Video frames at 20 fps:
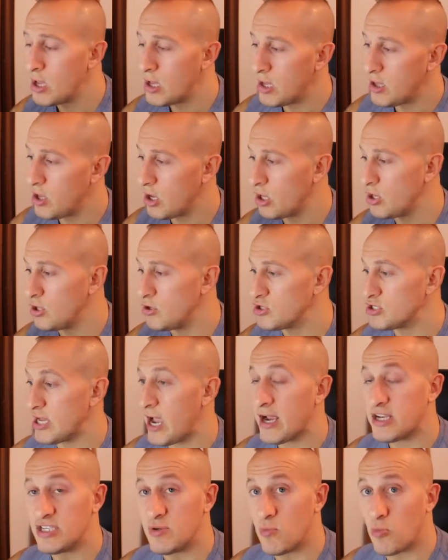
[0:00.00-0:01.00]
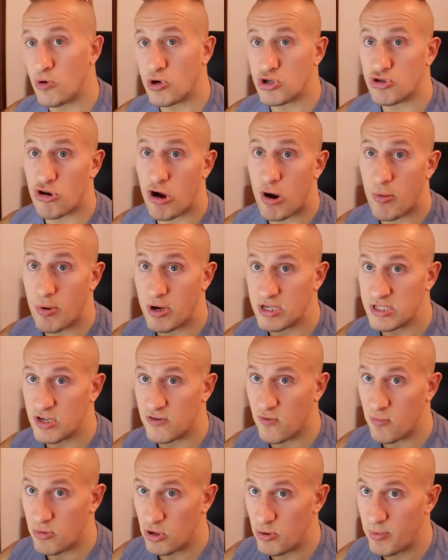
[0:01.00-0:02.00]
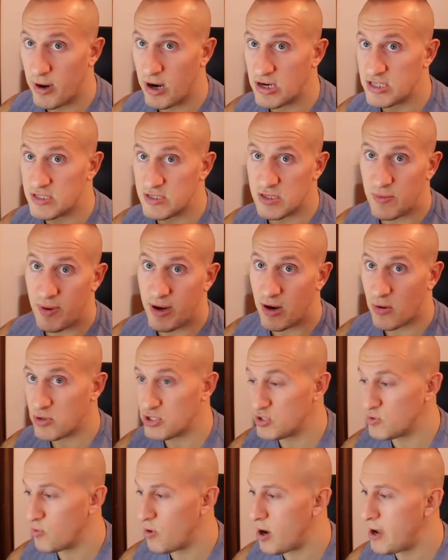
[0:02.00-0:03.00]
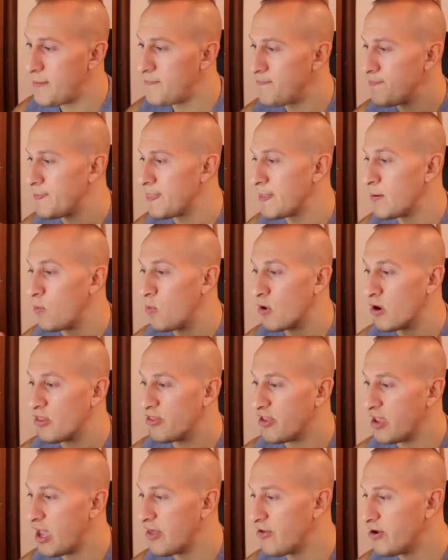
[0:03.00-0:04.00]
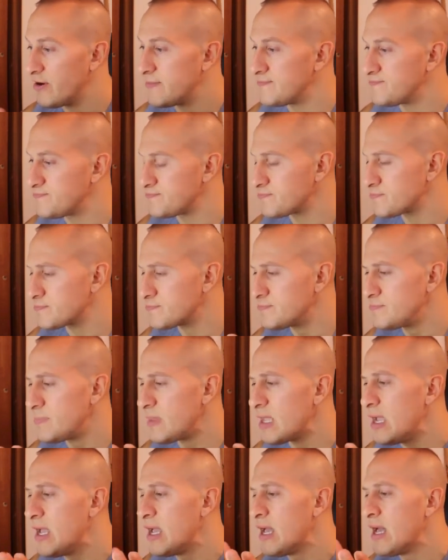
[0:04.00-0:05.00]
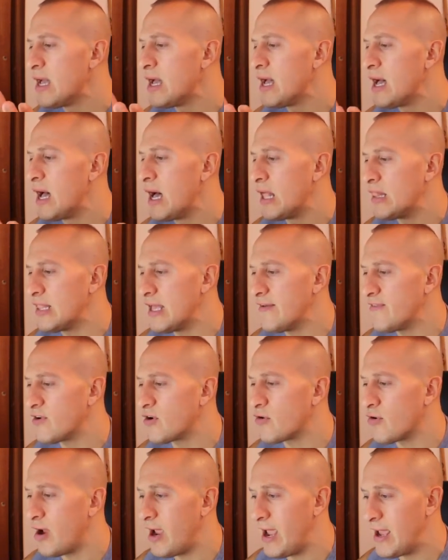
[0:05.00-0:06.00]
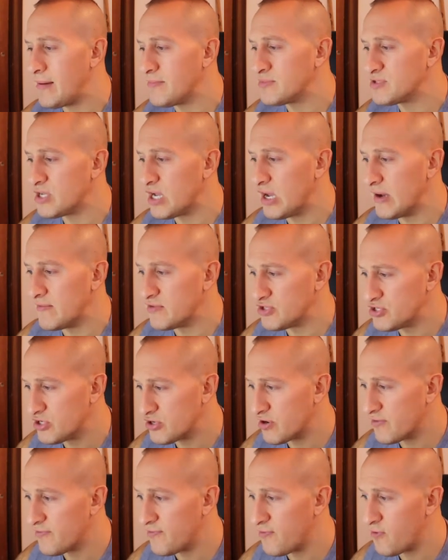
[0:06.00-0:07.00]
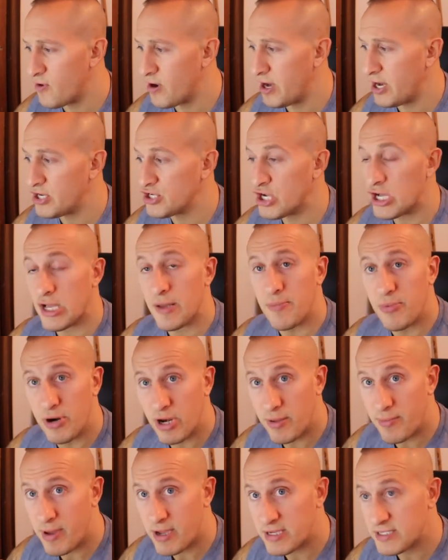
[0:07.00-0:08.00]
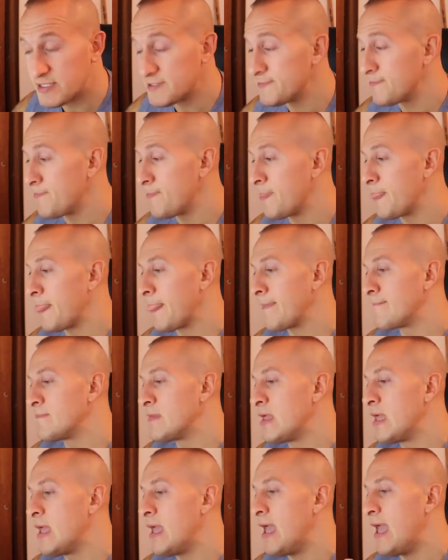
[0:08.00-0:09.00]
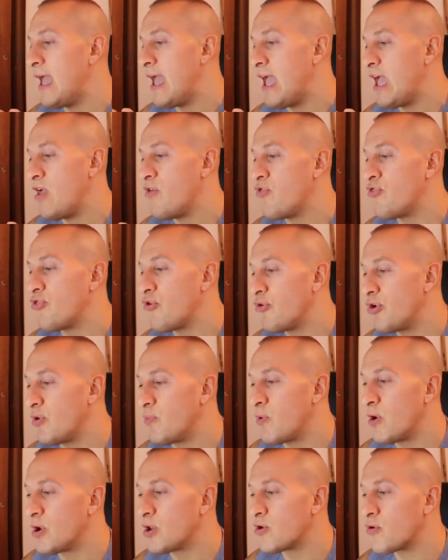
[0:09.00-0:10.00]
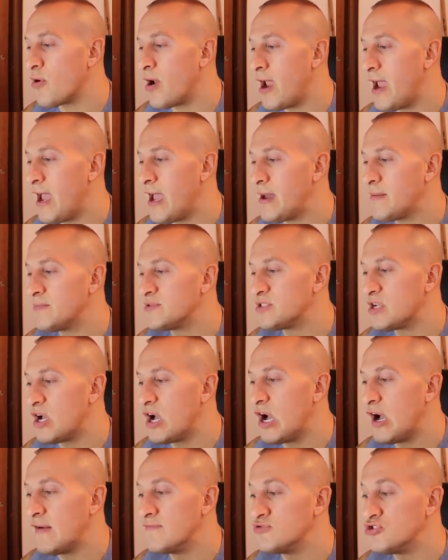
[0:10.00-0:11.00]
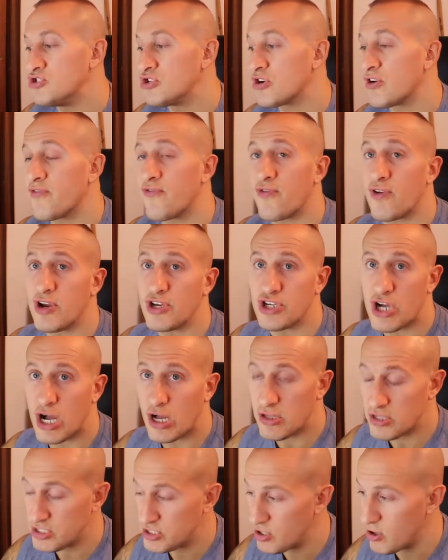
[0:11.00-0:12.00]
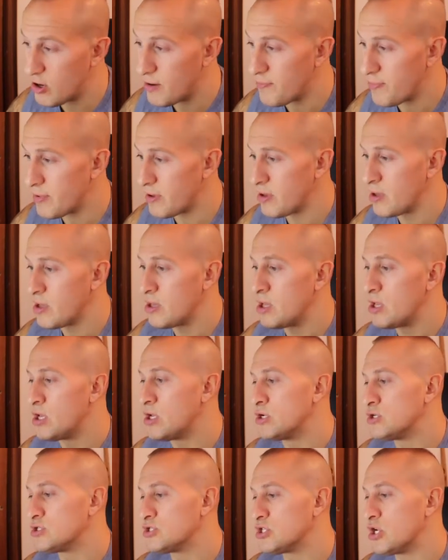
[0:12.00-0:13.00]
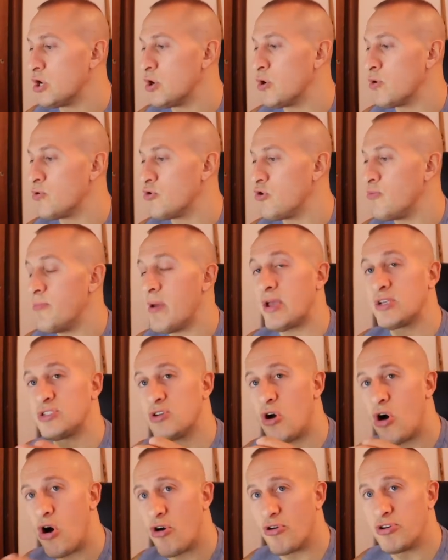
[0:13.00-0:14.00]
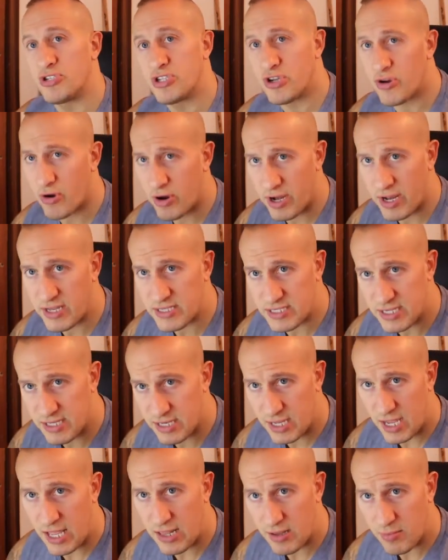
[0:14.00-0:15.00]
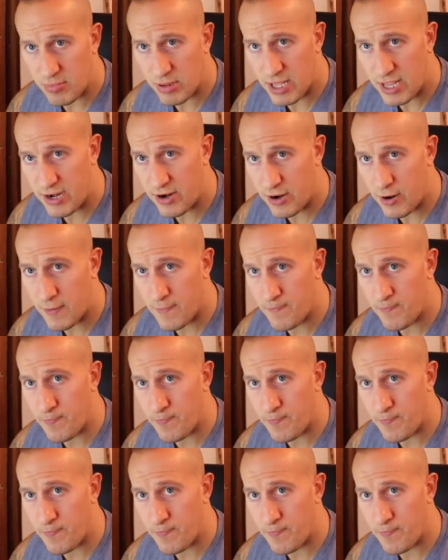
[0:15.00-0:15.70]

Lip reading: you can use actually more strawberries over blueberries, depending on what you want, one or the other. 11 grams of sugar-free chocolate pudding mix, and 31 grams of sugar-free chocolate syrup. So you mix all those ingredients in the blender.